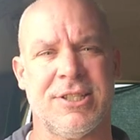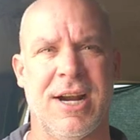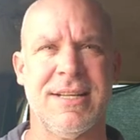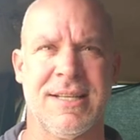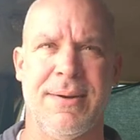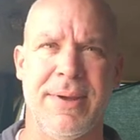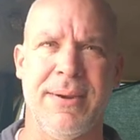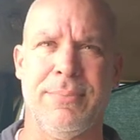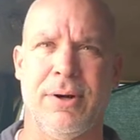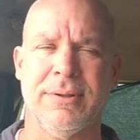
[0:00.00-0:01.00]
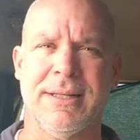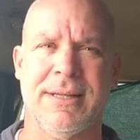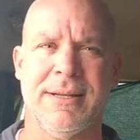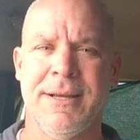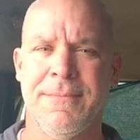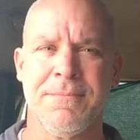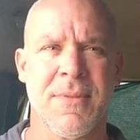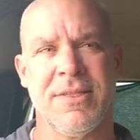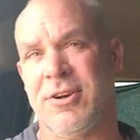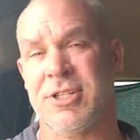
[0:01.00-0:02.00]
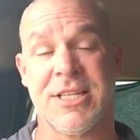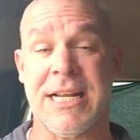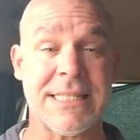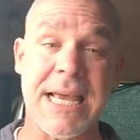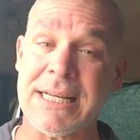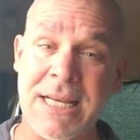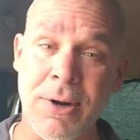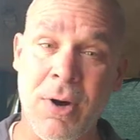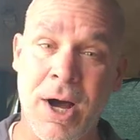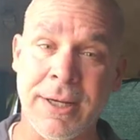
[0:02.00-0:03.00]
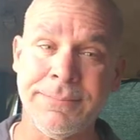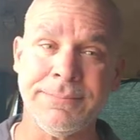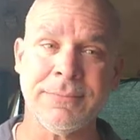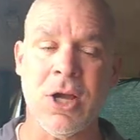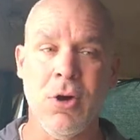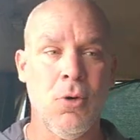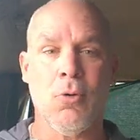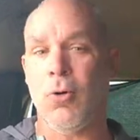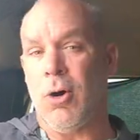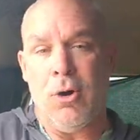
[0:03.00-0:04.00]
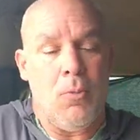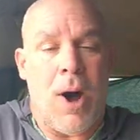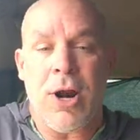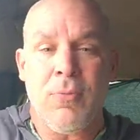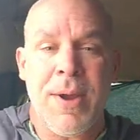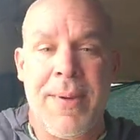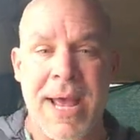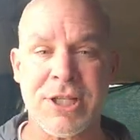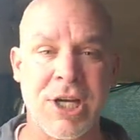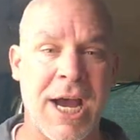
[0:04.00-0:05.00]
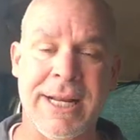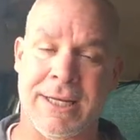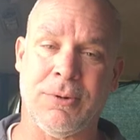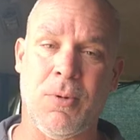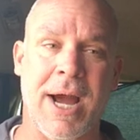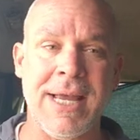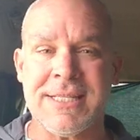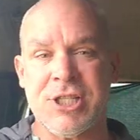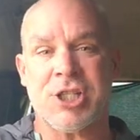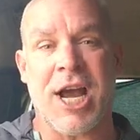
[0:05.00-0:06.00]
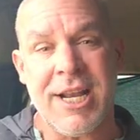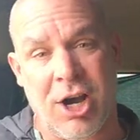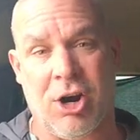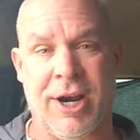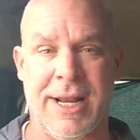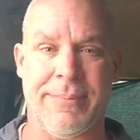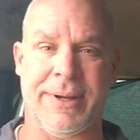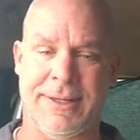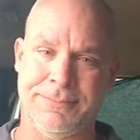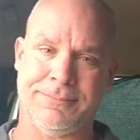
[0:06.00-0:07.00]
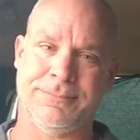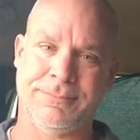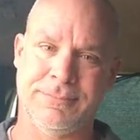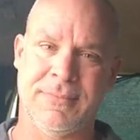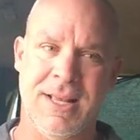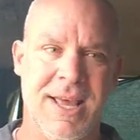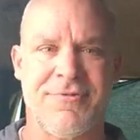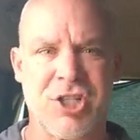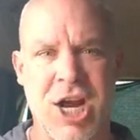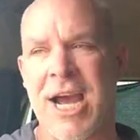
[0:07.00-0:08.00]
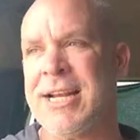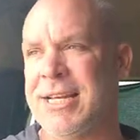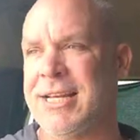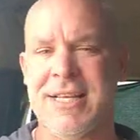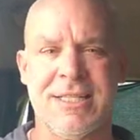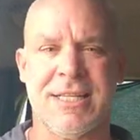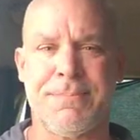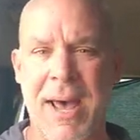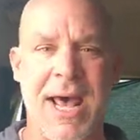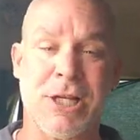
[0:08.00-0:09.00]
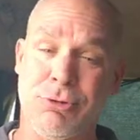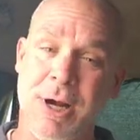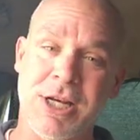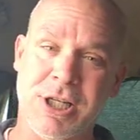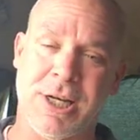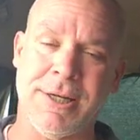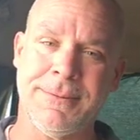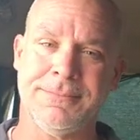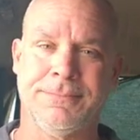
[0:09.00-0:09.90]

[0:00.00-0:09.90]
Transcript: going to be emboldened and they're just going to attack Taiwan. Well, why don't we ban China? Why isn't China our enemy? If China is as bad as Russia,